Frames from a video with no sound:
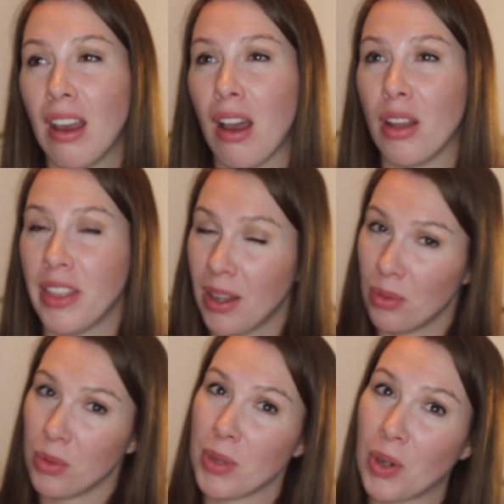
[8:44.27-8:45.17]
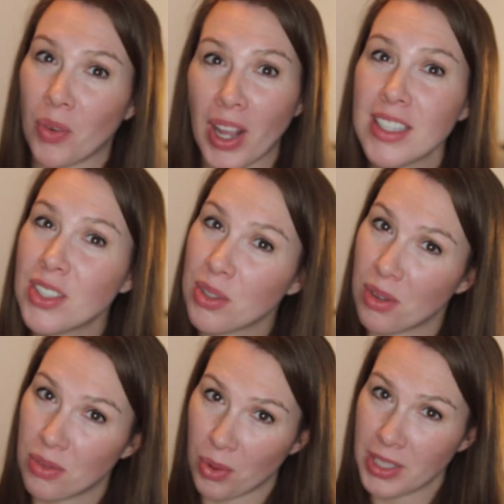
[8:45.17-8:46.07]
that would be great to
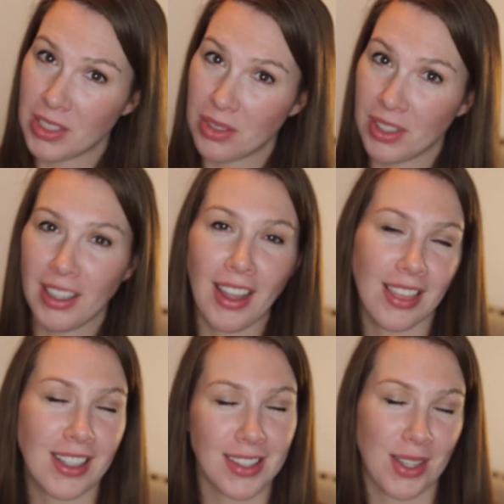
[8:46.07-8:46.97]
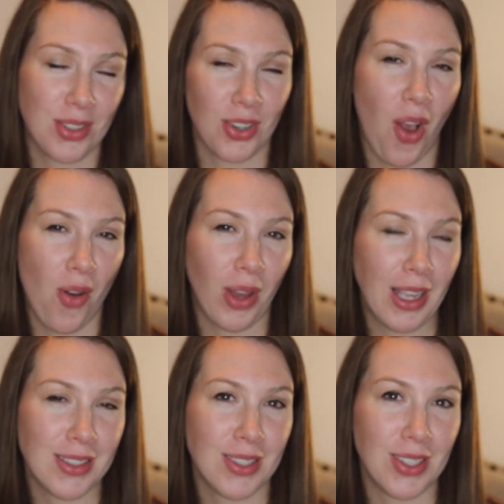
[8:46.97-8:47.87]
avoid doing and things that you should
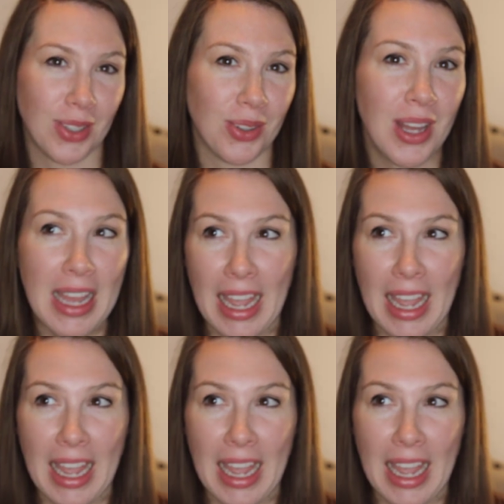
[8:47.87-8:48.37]
always do.